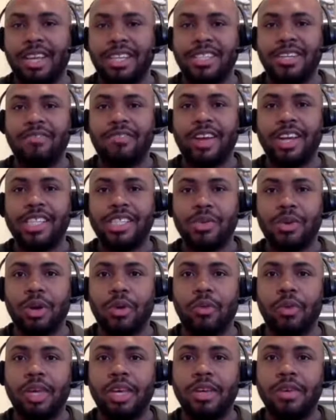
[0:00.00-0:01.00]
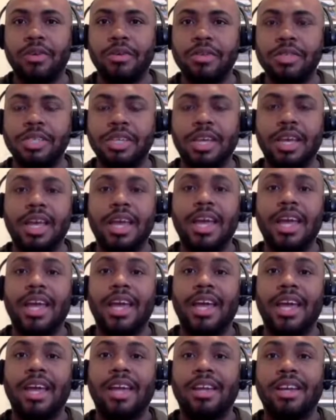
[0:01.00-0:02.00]
That's the fancy word we use
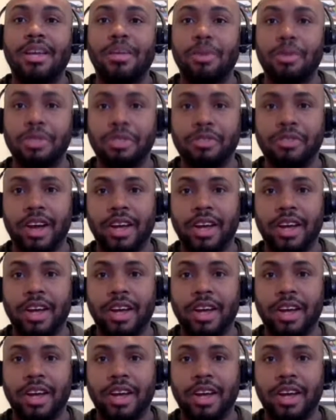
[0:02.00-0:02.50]
in commercial